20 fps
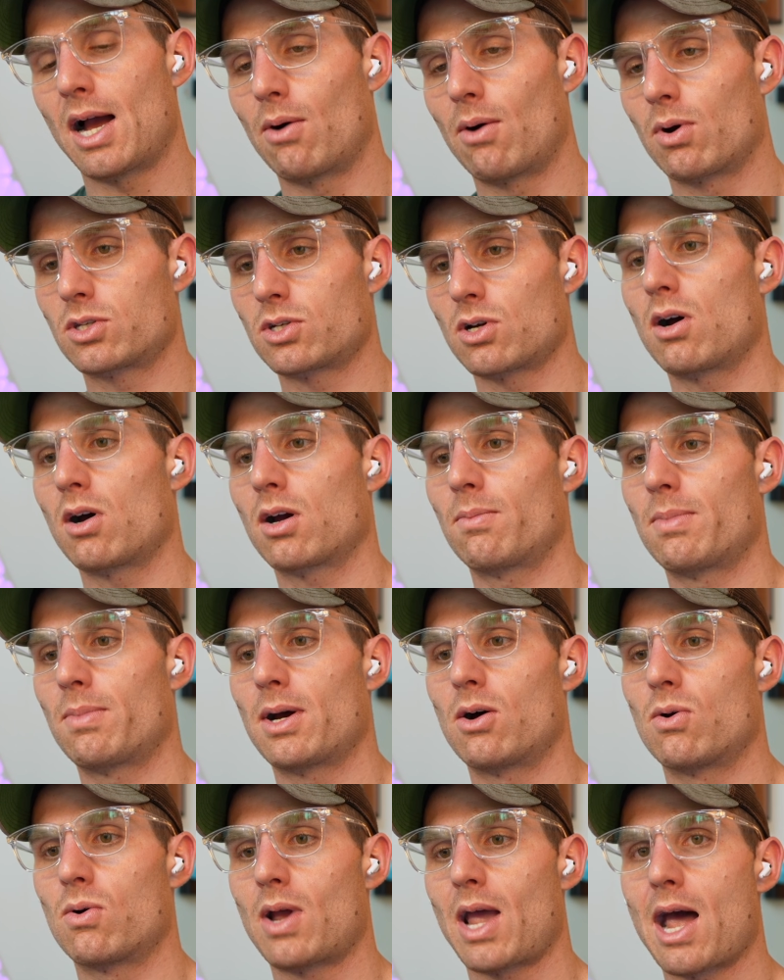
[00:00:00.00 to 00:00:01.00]
want to talk
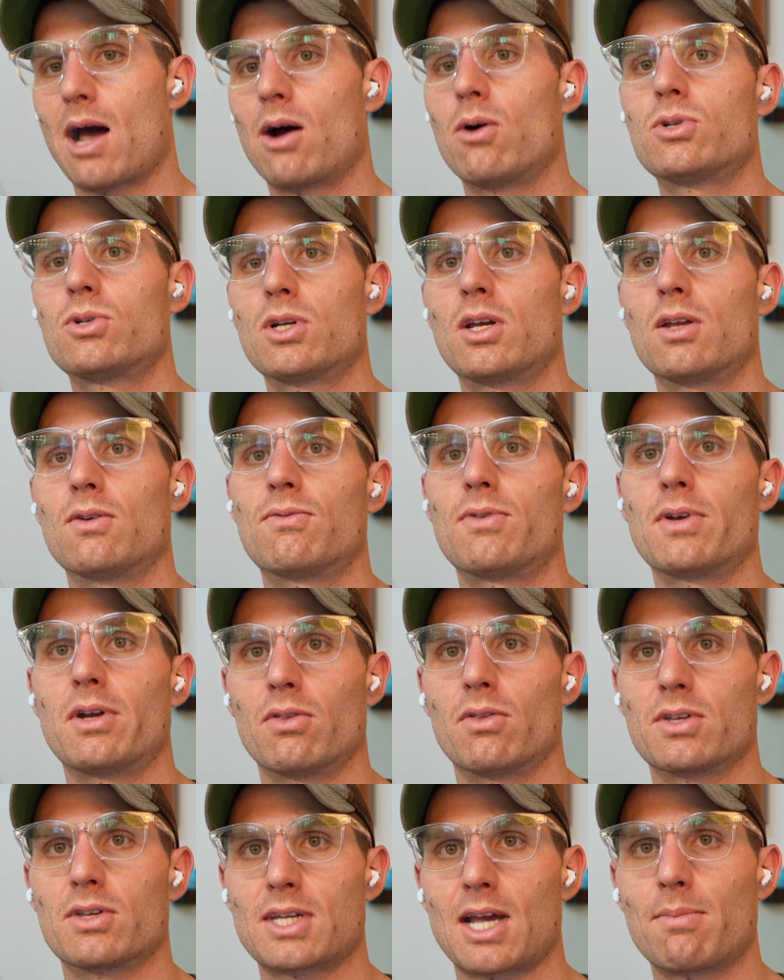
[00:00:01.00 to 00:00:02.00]
about how to
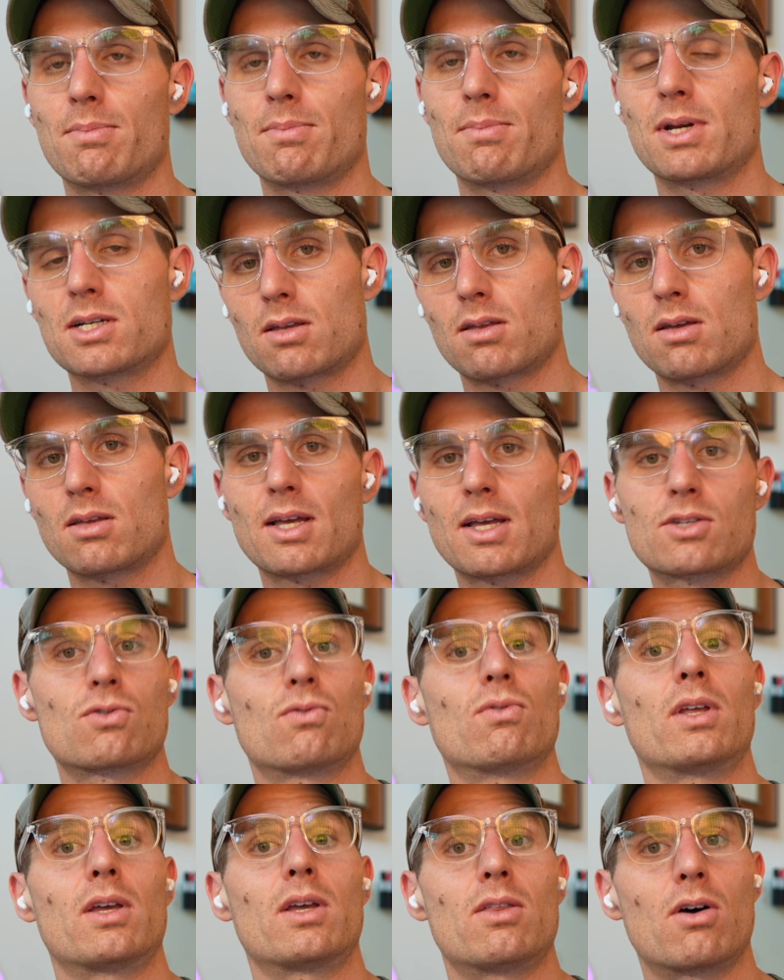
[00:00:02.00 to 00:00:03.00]
configure this app because I think that's
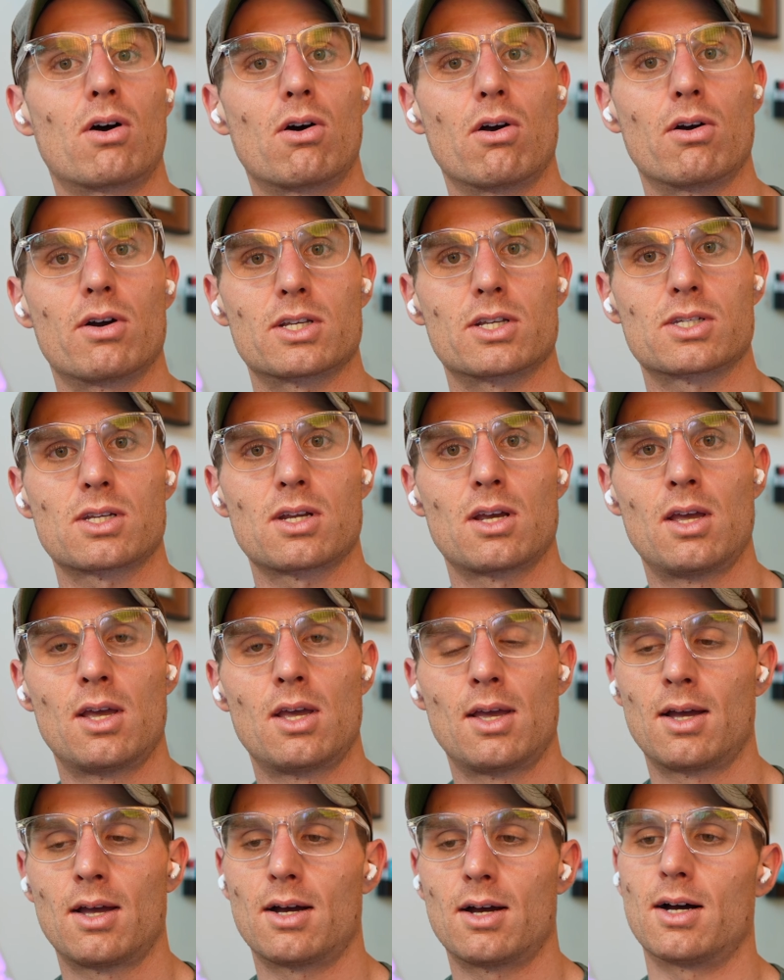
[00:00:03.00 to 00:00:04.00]
really the hardest
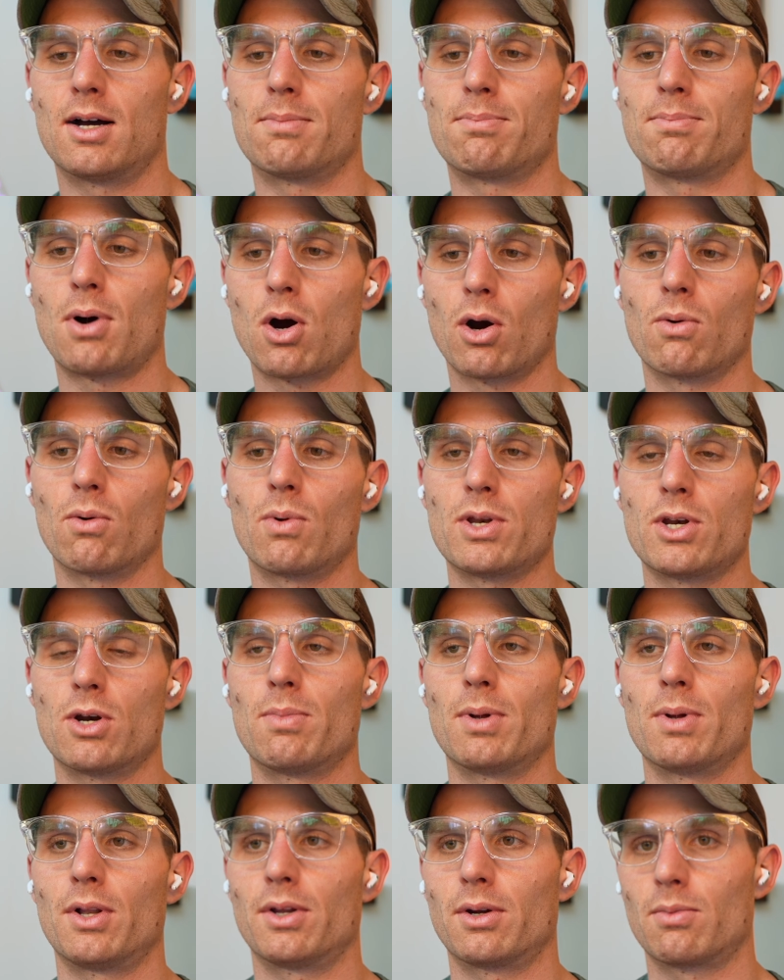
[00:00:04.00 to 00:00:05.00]
uh, part when
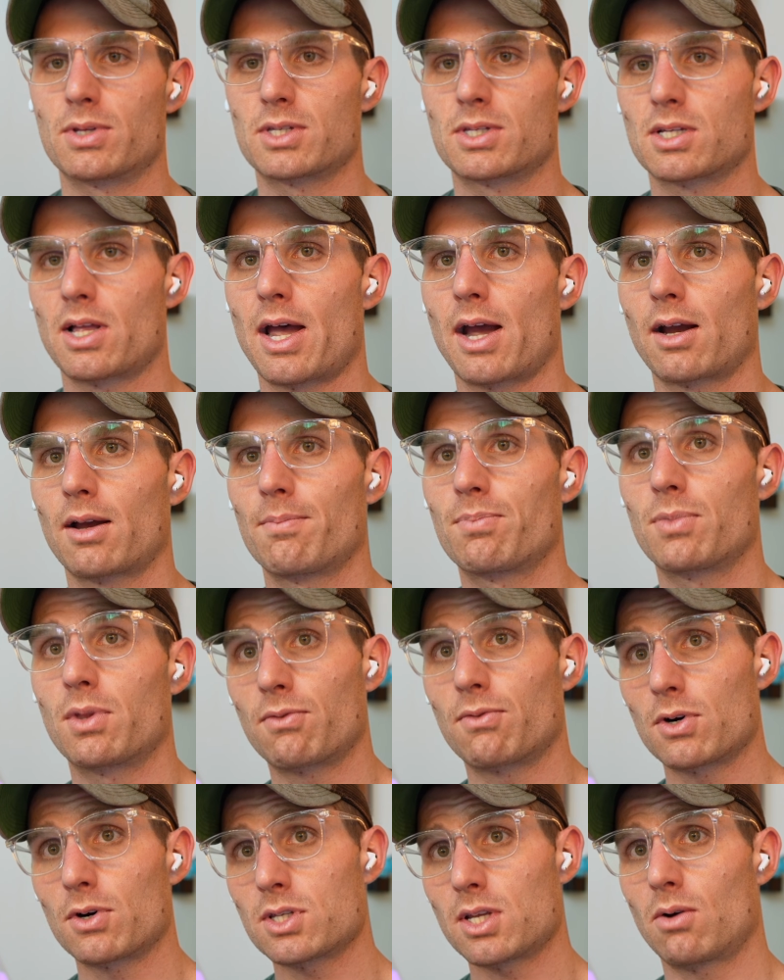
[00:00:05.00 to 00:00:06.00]
you're building with Slack.
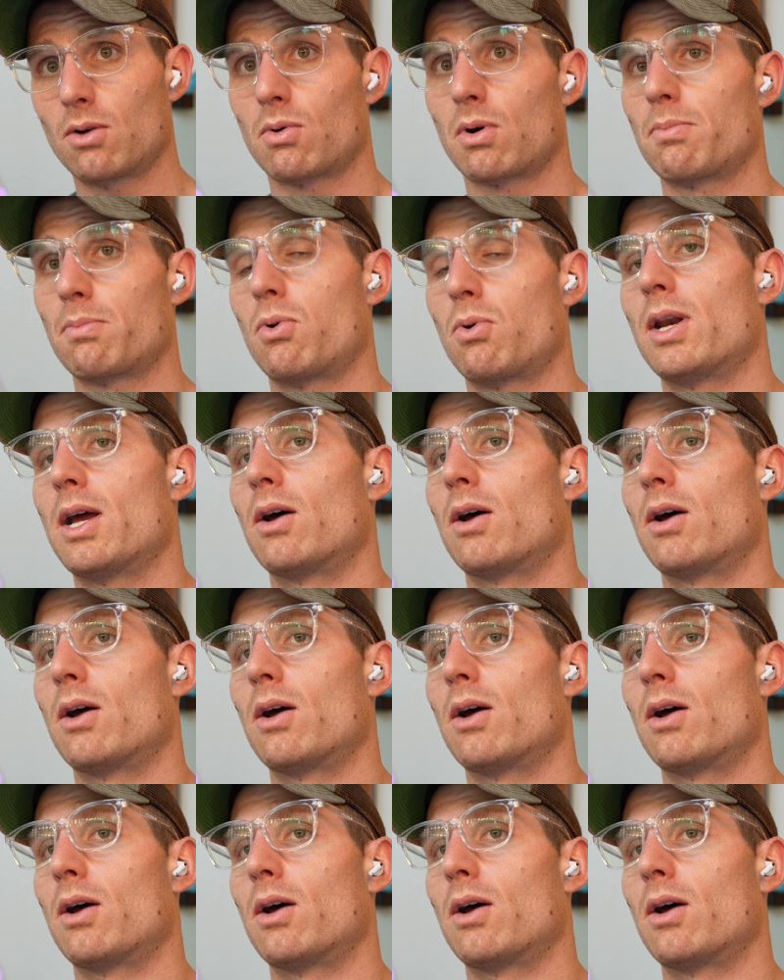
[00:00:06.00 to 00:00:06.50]
The first thing I want to point